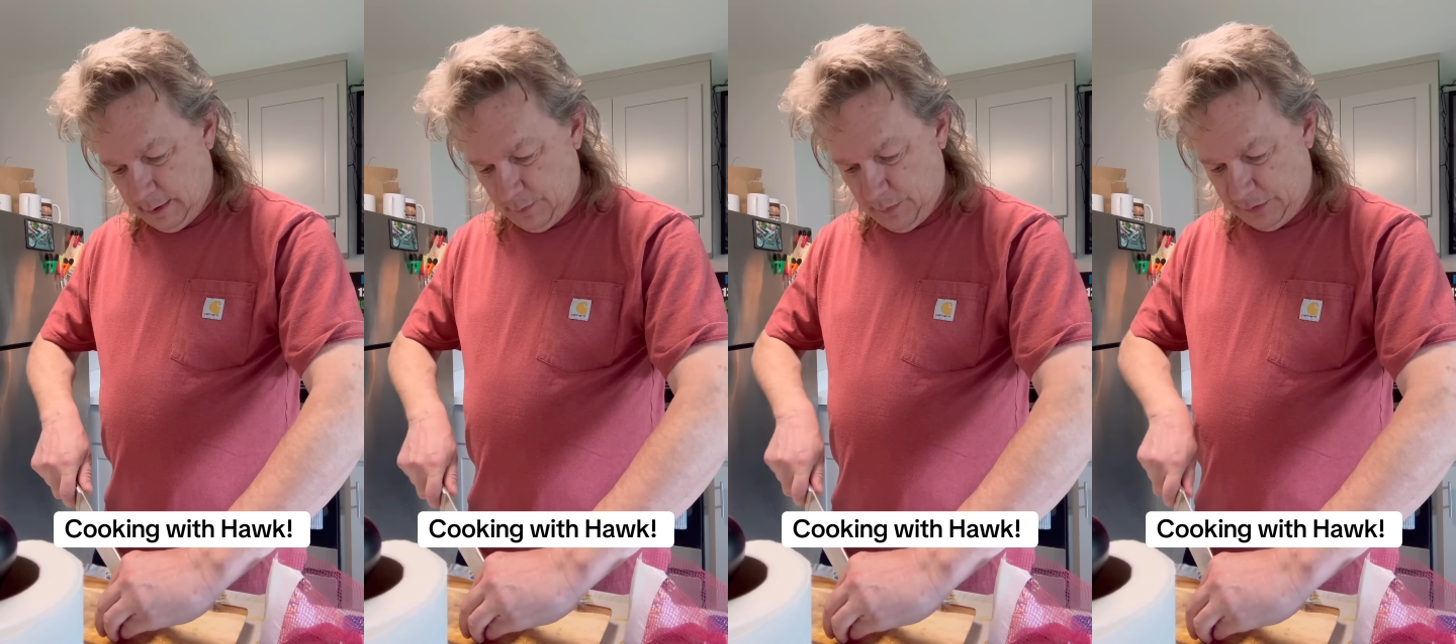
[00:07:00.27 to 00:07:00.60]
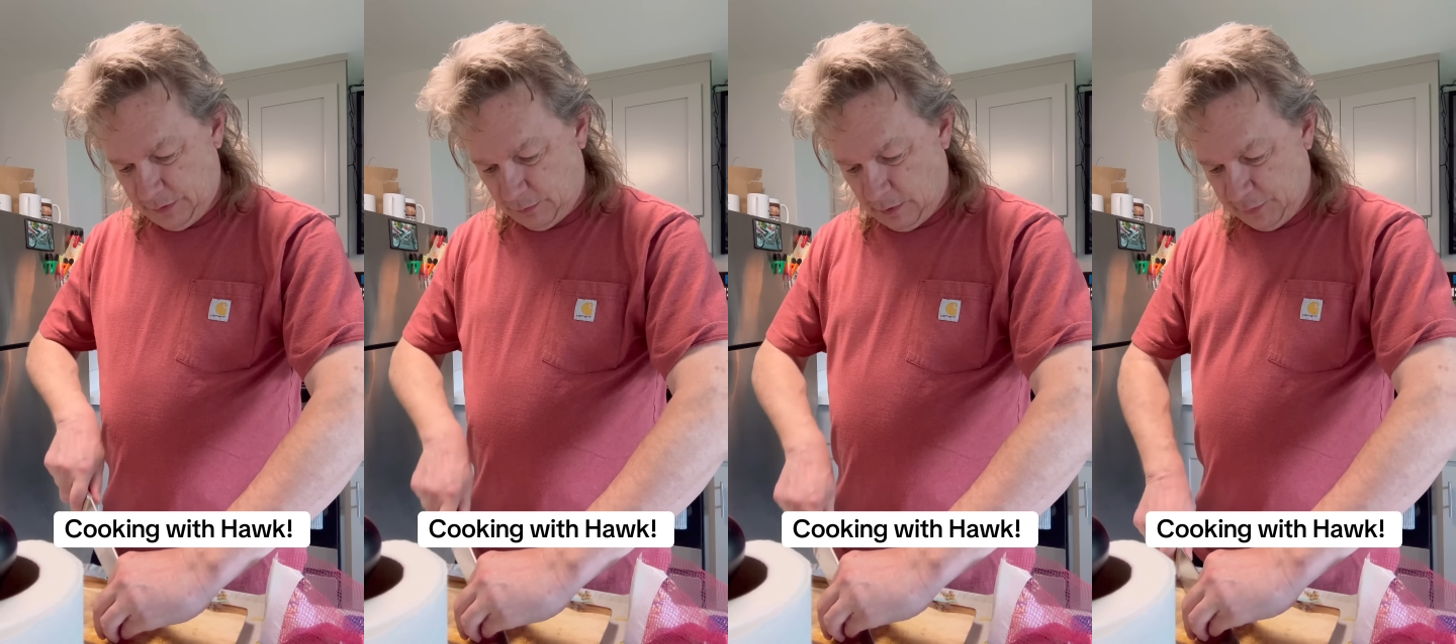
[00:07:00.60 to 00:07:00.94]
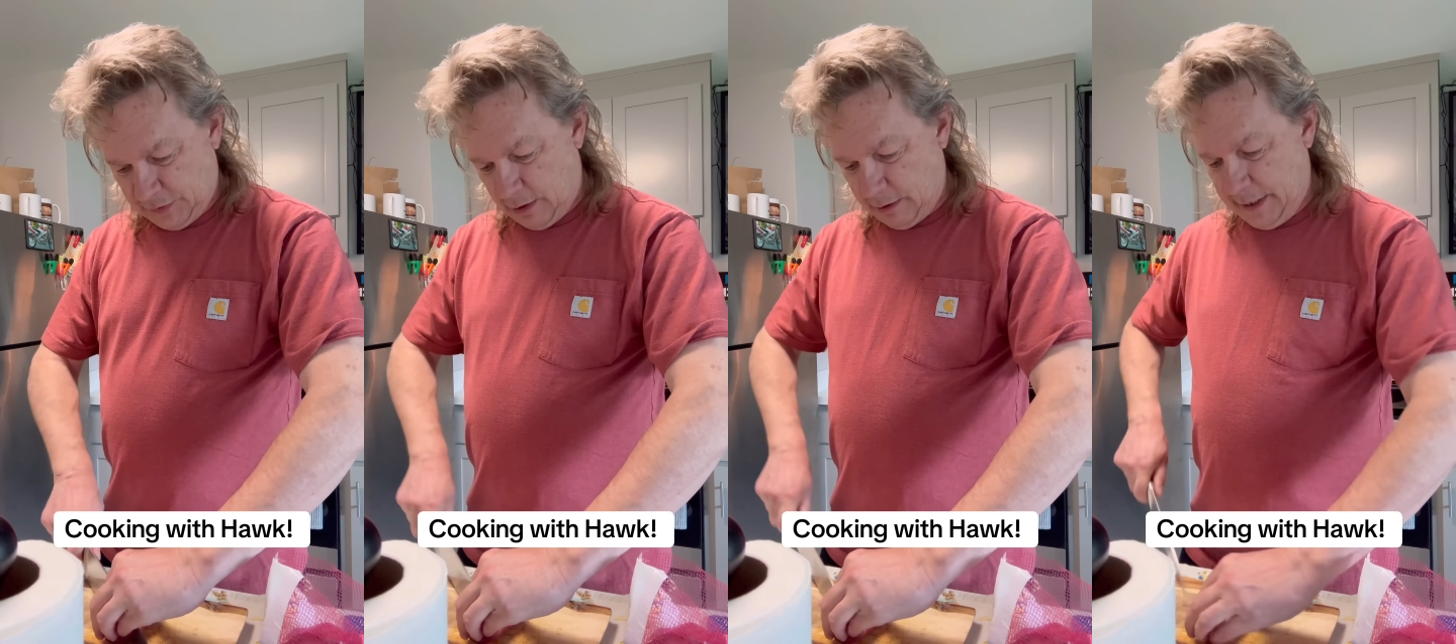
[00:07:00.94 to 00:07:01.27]
I mean,
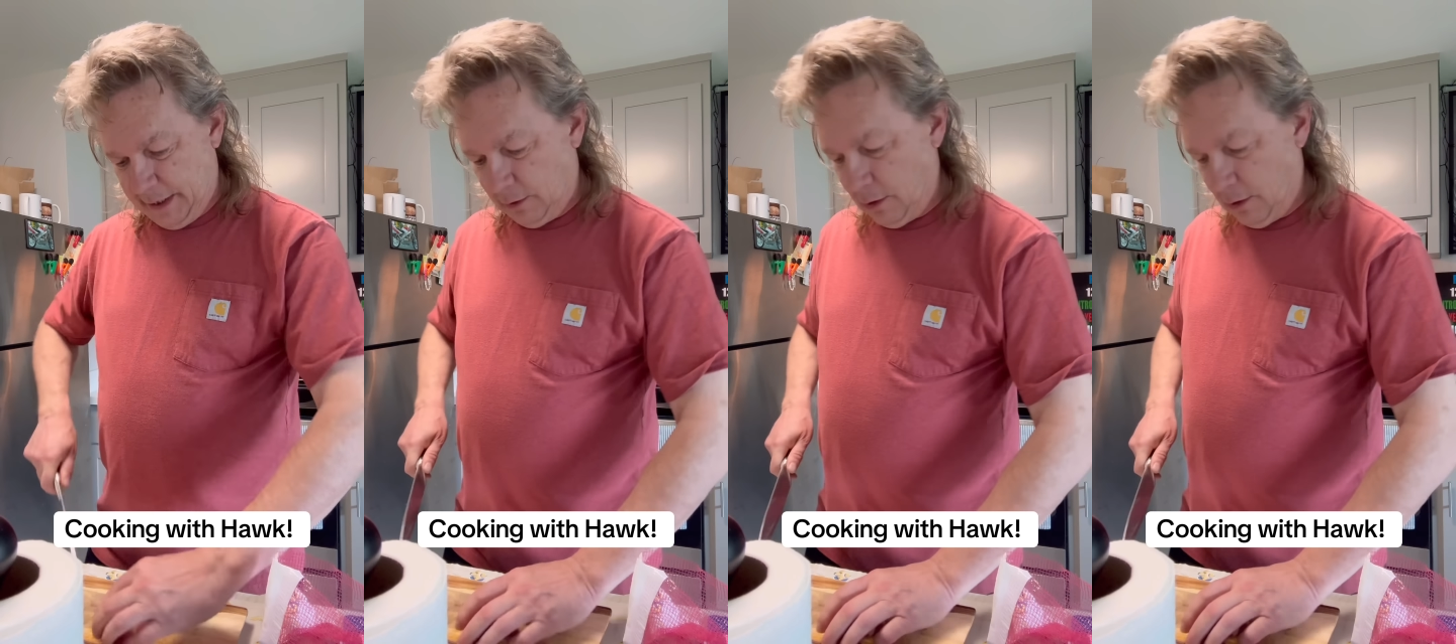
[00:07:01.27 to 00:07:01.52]
Trump's already